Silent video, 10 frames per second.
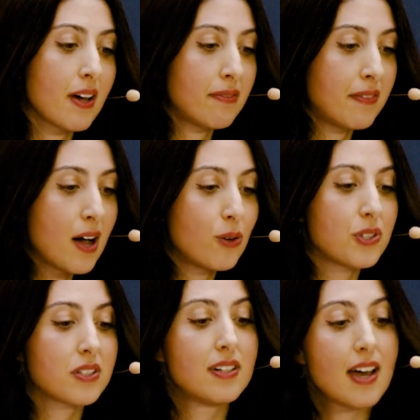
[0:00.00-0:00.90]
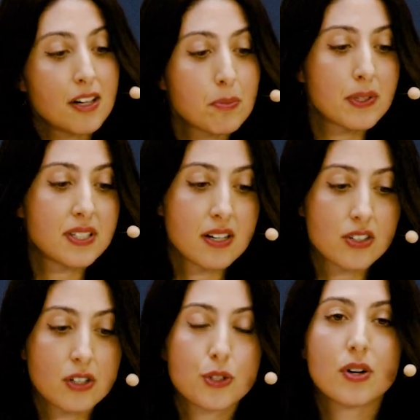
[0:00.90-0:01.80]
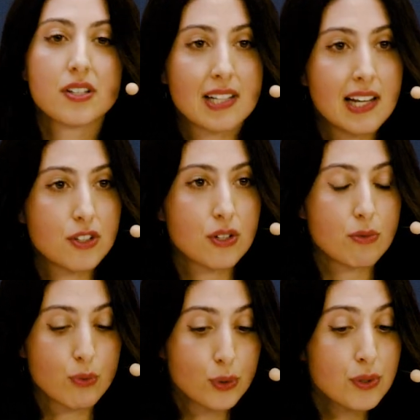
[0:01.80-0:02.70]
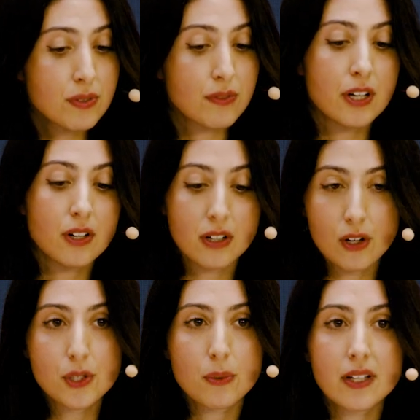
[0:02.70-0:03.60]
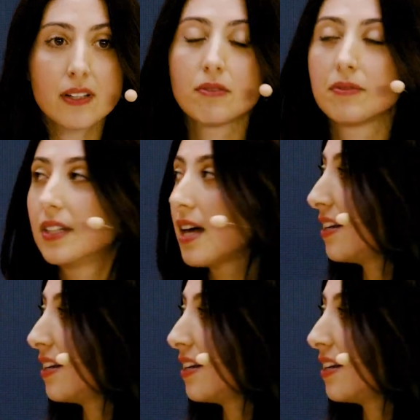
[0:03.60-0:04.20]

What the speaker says: have found 9 potential translation rules for your glossary that